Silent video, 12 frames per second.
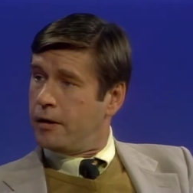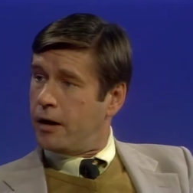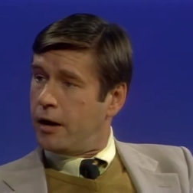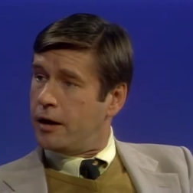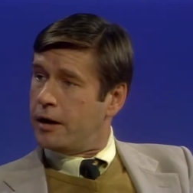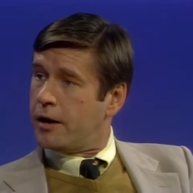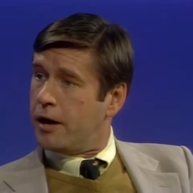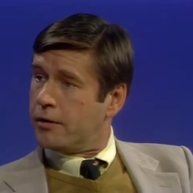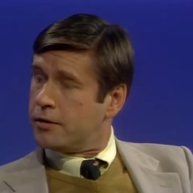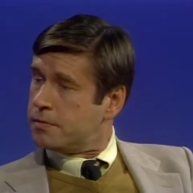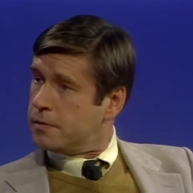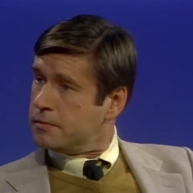Any
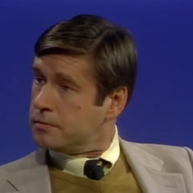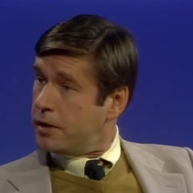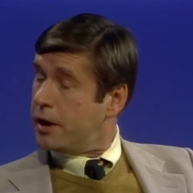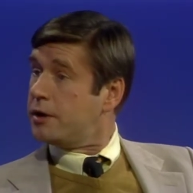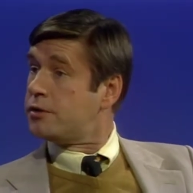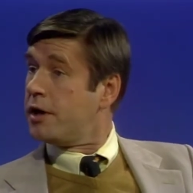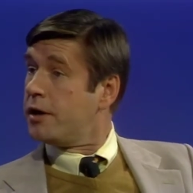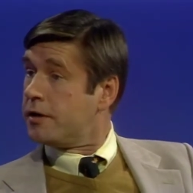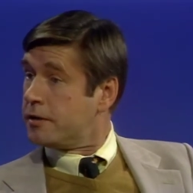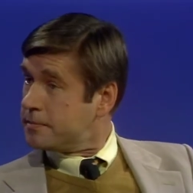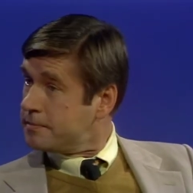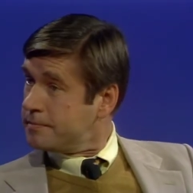congressman, any
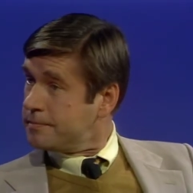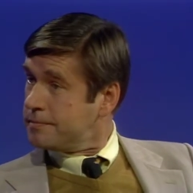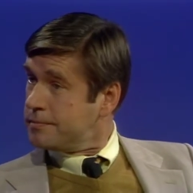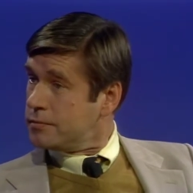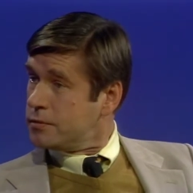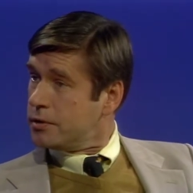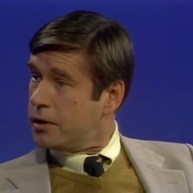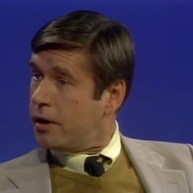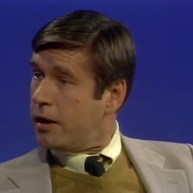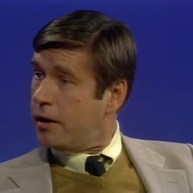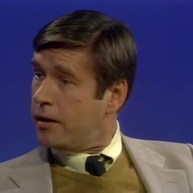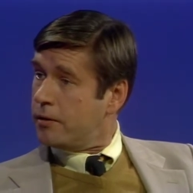senator
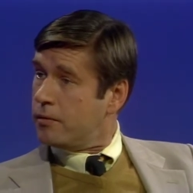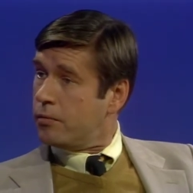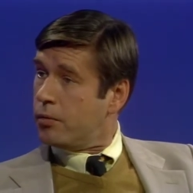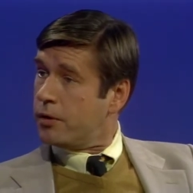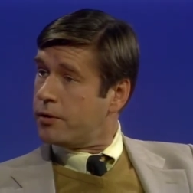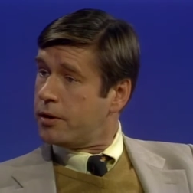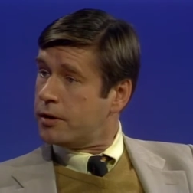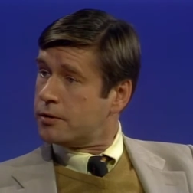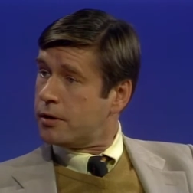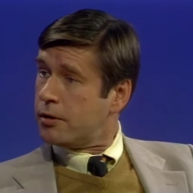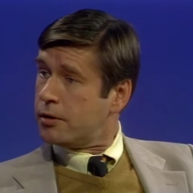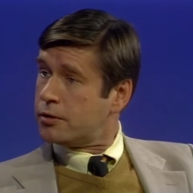uh, worth
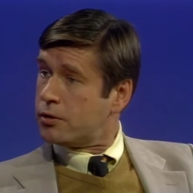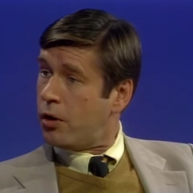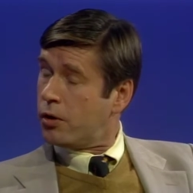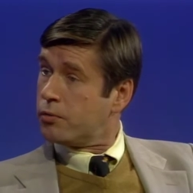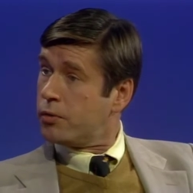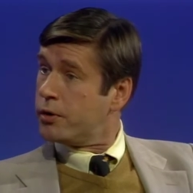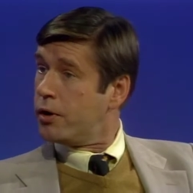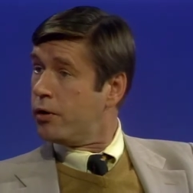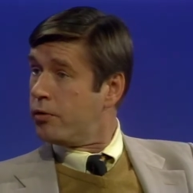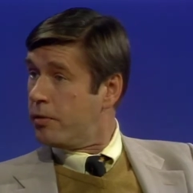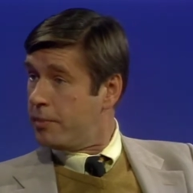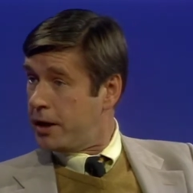his or her salt would go
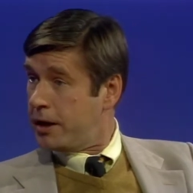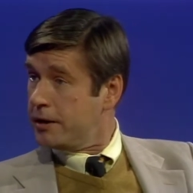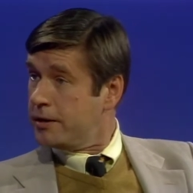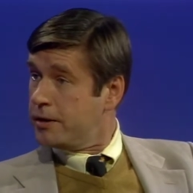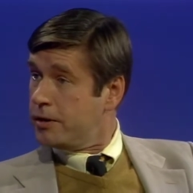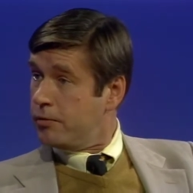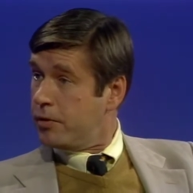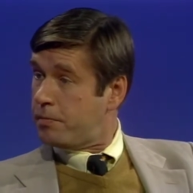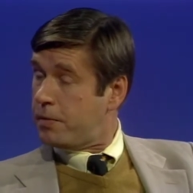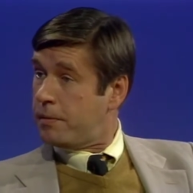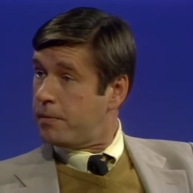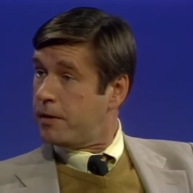to a meeting
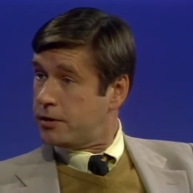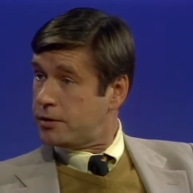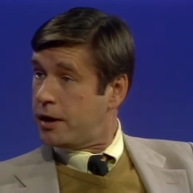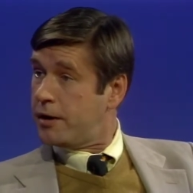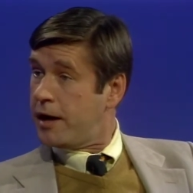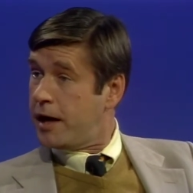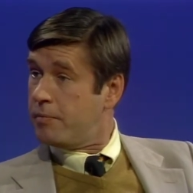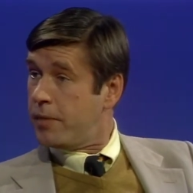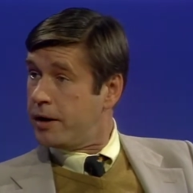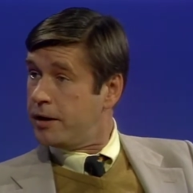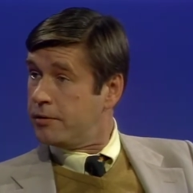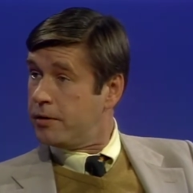with people that said they had
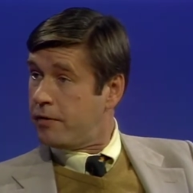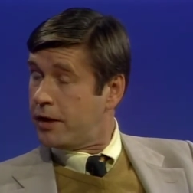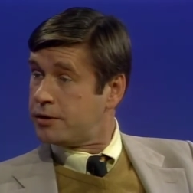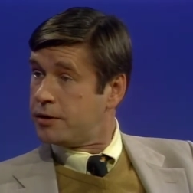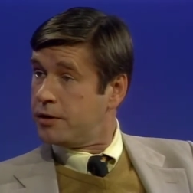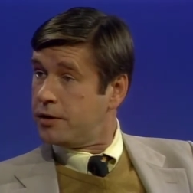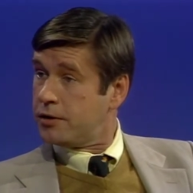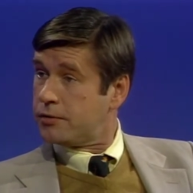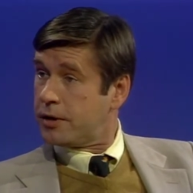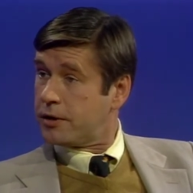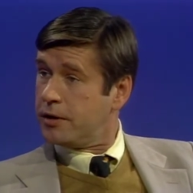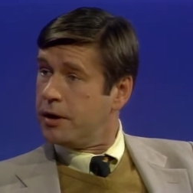money to invest in the
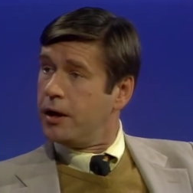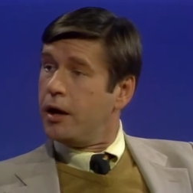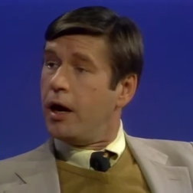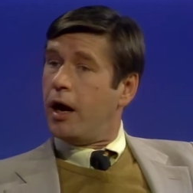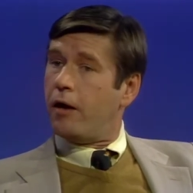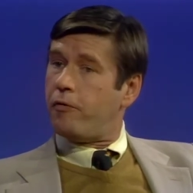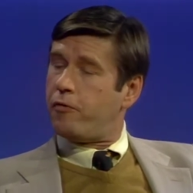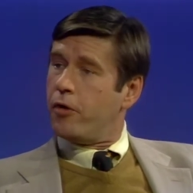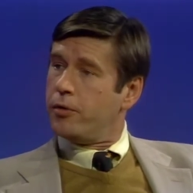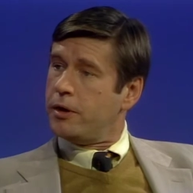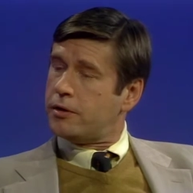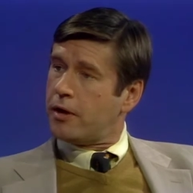district a
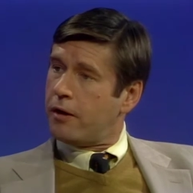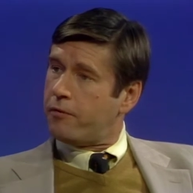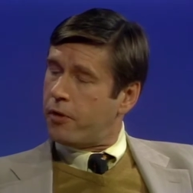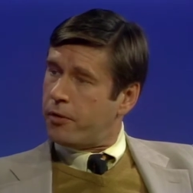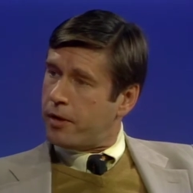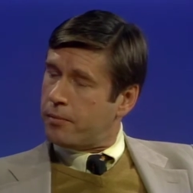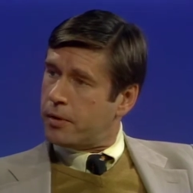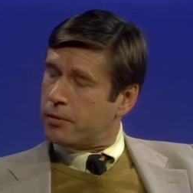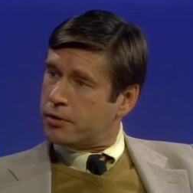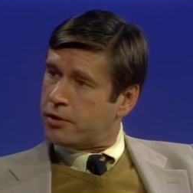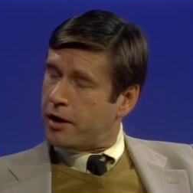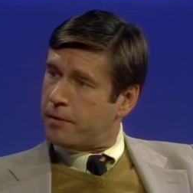phony telephone number
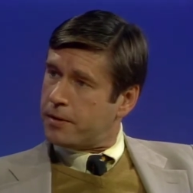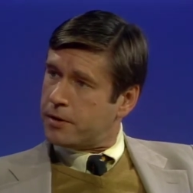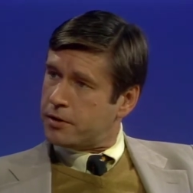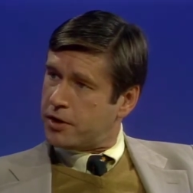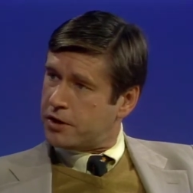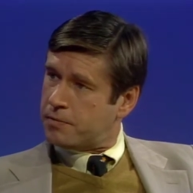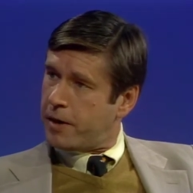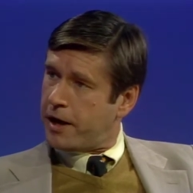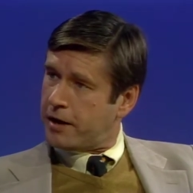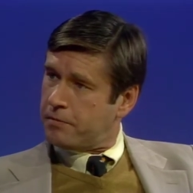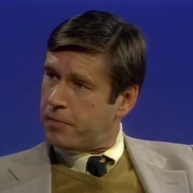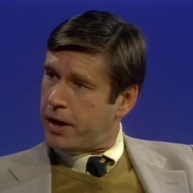was set up at the Chase
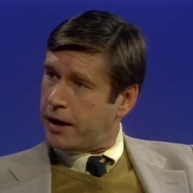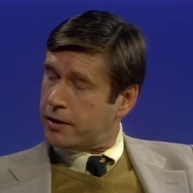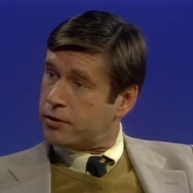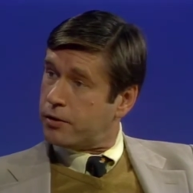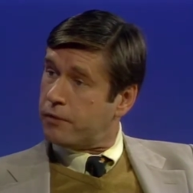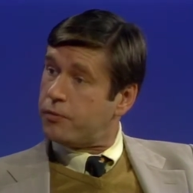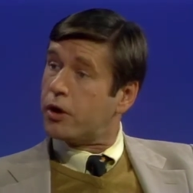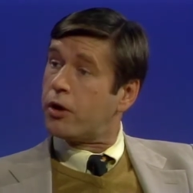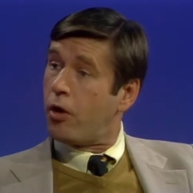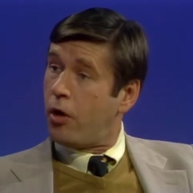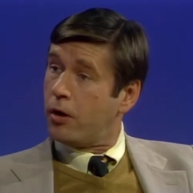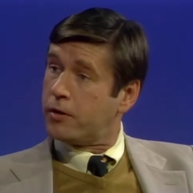Manhattan Bank so that if you
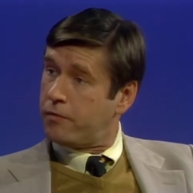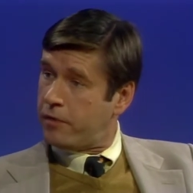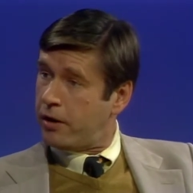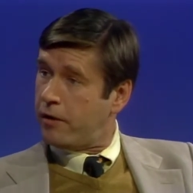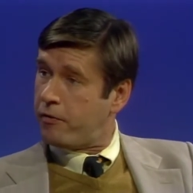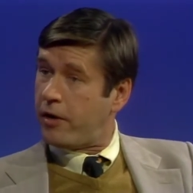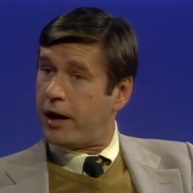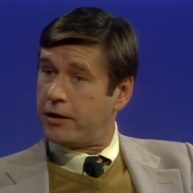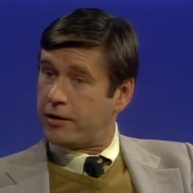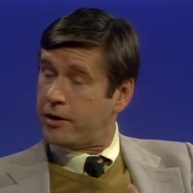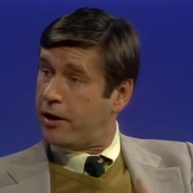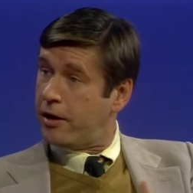called to verify
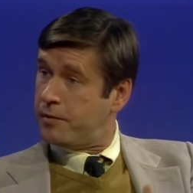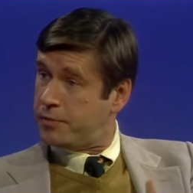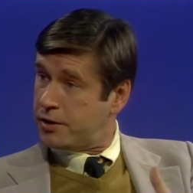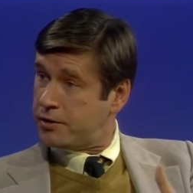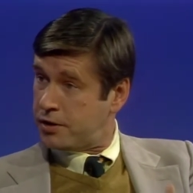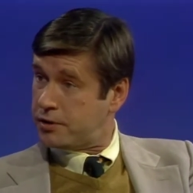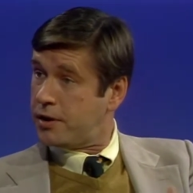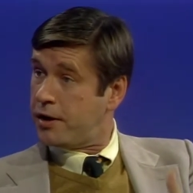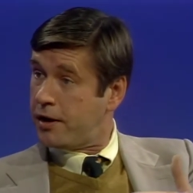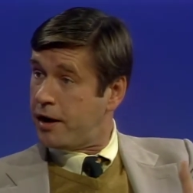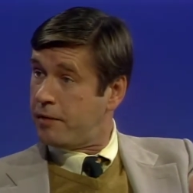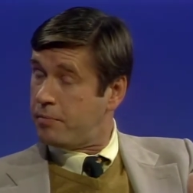that the Arabs existed
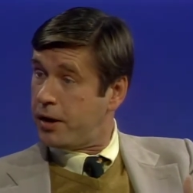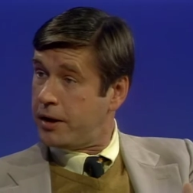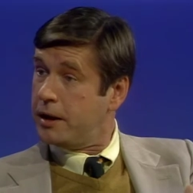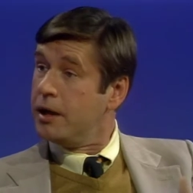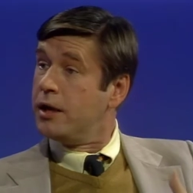and had money,